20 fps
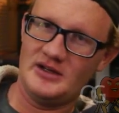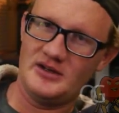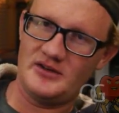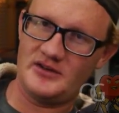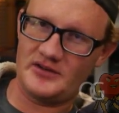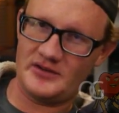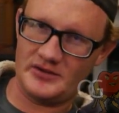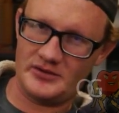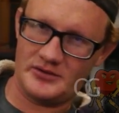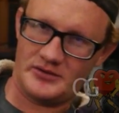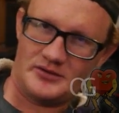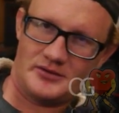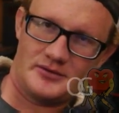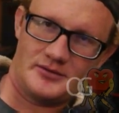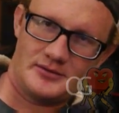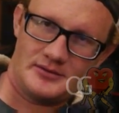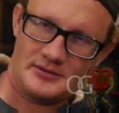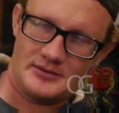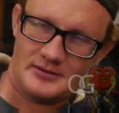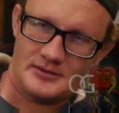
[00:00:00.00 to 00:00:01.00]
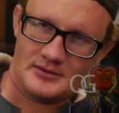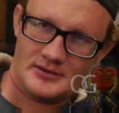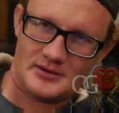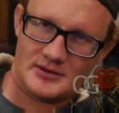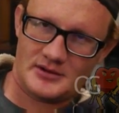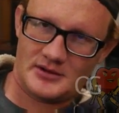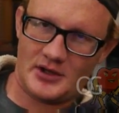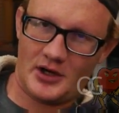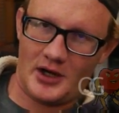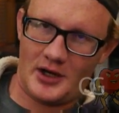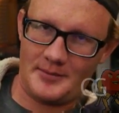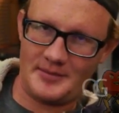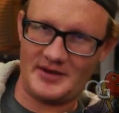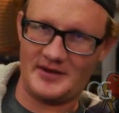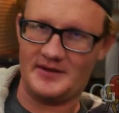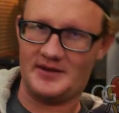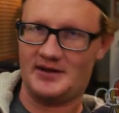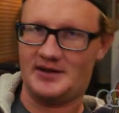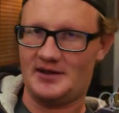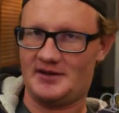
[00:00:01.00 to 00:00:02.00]
to copy
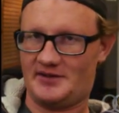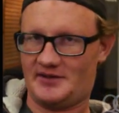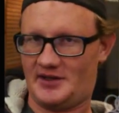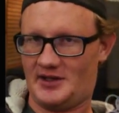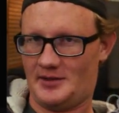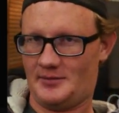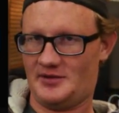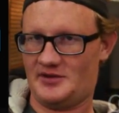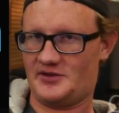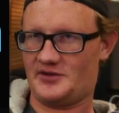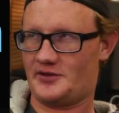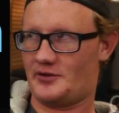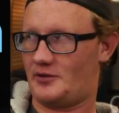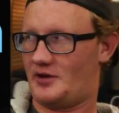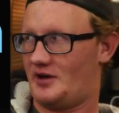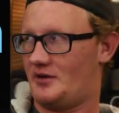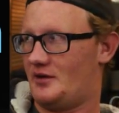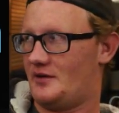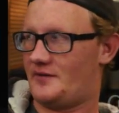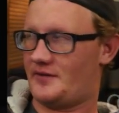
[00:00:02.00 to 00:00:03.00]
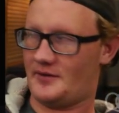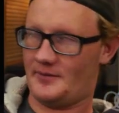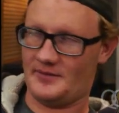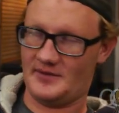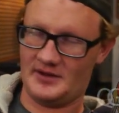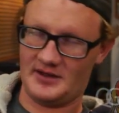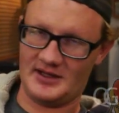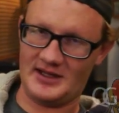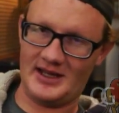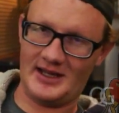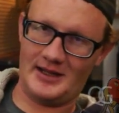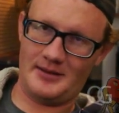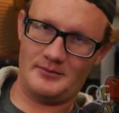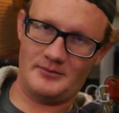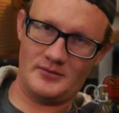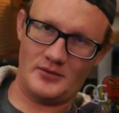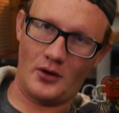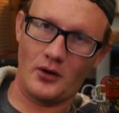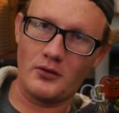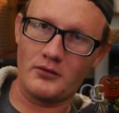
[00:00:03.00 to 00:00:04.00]
the disk image directly from the
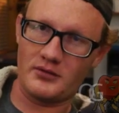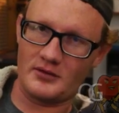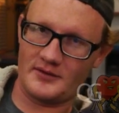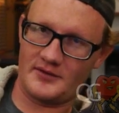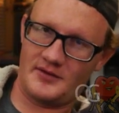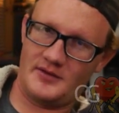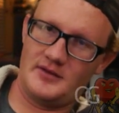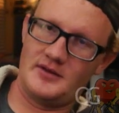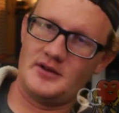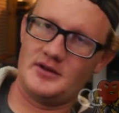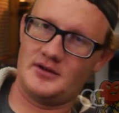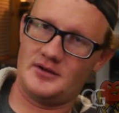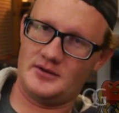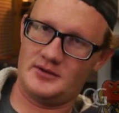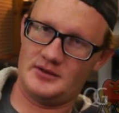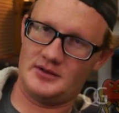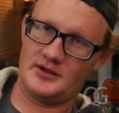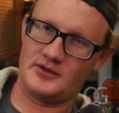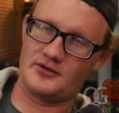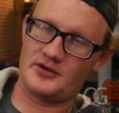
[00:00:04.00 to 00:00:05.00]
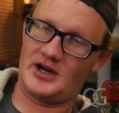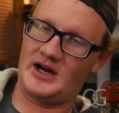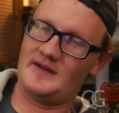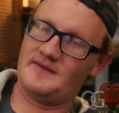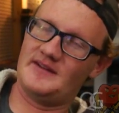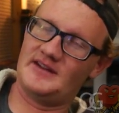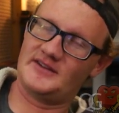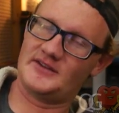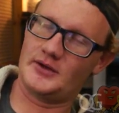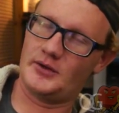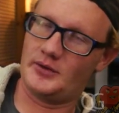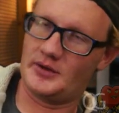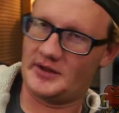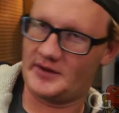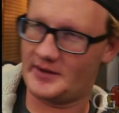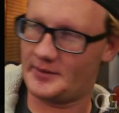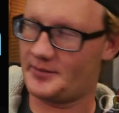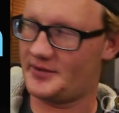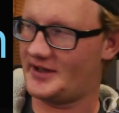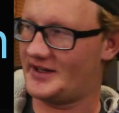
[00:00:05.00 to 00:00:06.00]
game over to the drive that's going
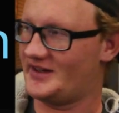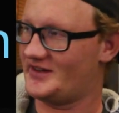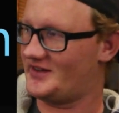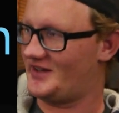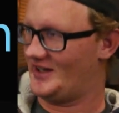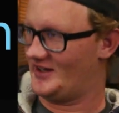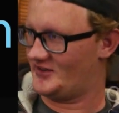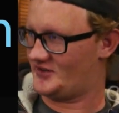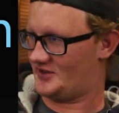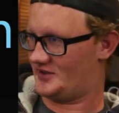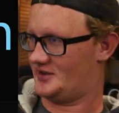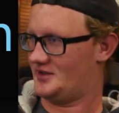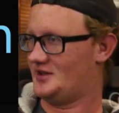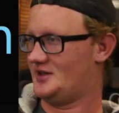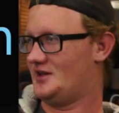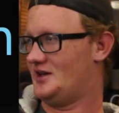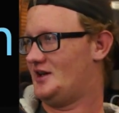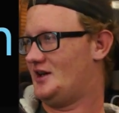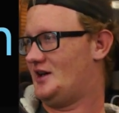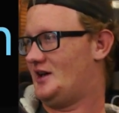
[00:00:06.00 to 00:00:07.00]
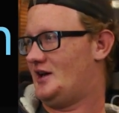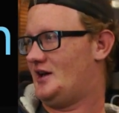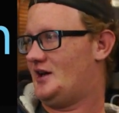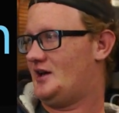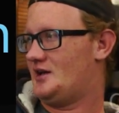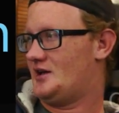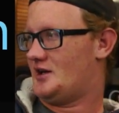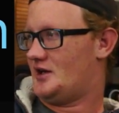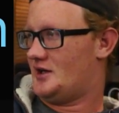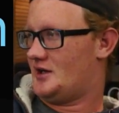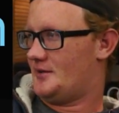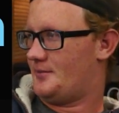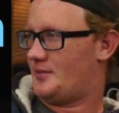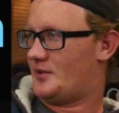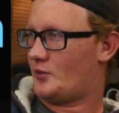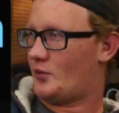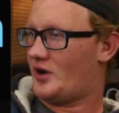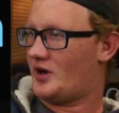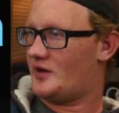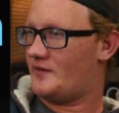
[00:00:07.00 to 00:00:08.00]
in the PlayStation.
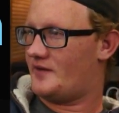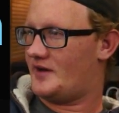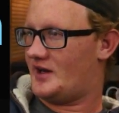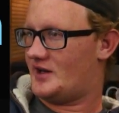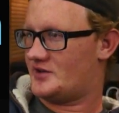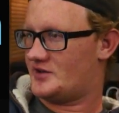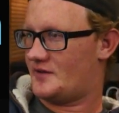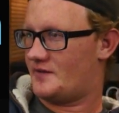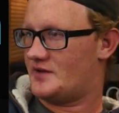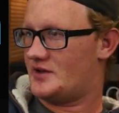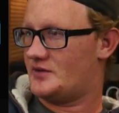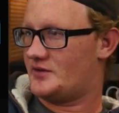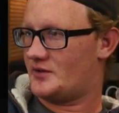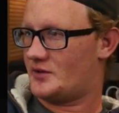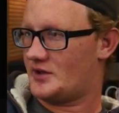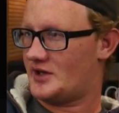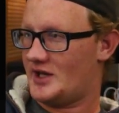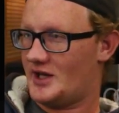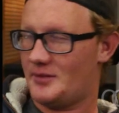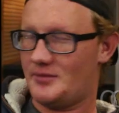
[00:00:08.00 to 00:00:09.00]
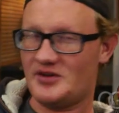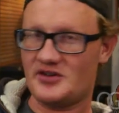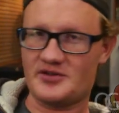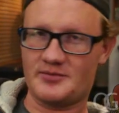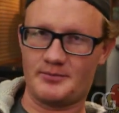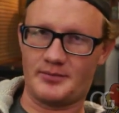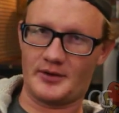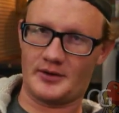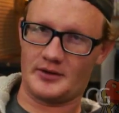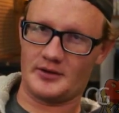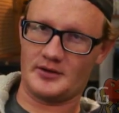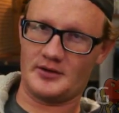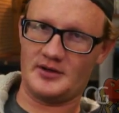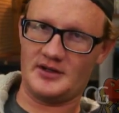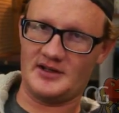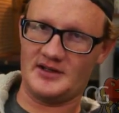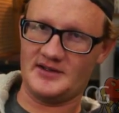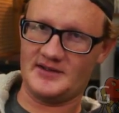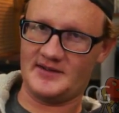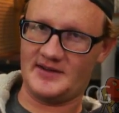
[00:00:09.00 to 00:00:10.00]
But one advantage of using
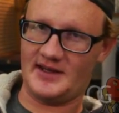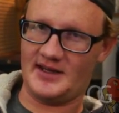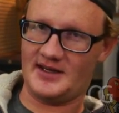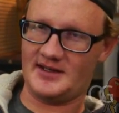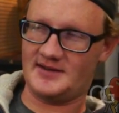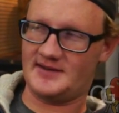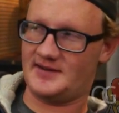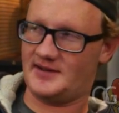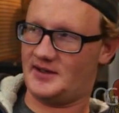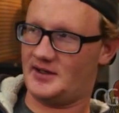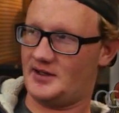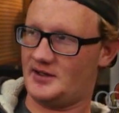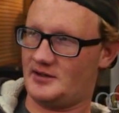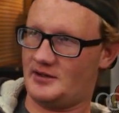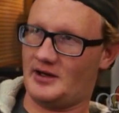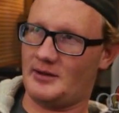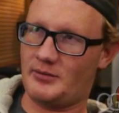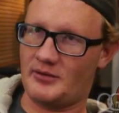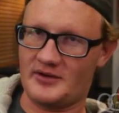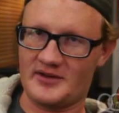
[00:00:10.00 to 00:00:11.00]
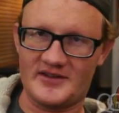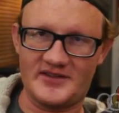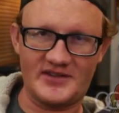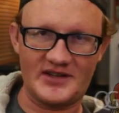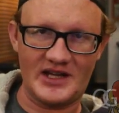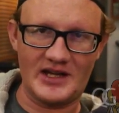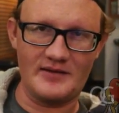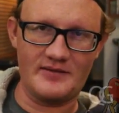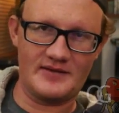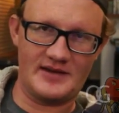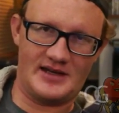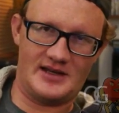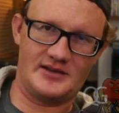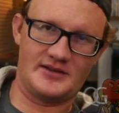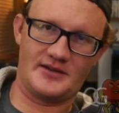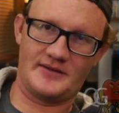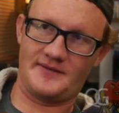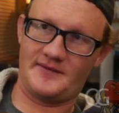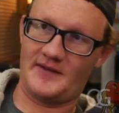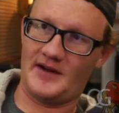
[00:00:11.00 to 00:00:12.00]
ImageBurn is that you're able to save that
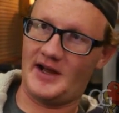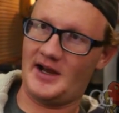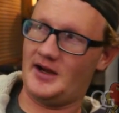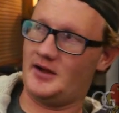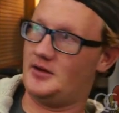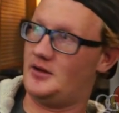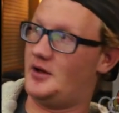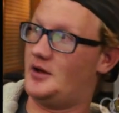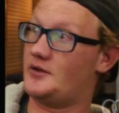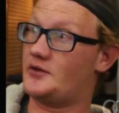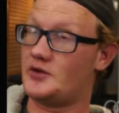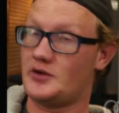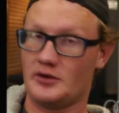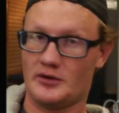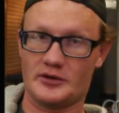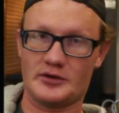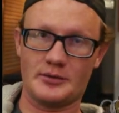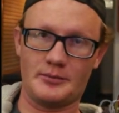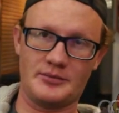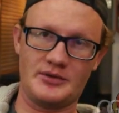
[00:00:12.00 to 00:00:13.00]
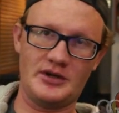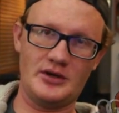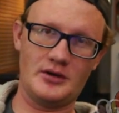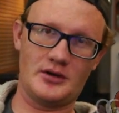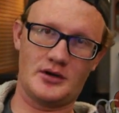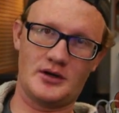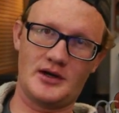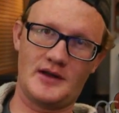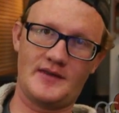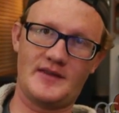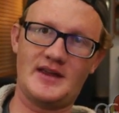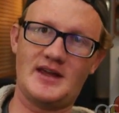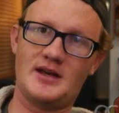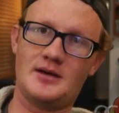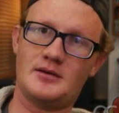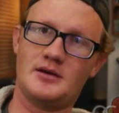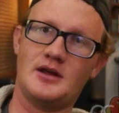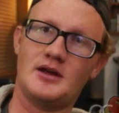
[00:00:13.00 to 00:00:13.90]
as a file onto your computer and then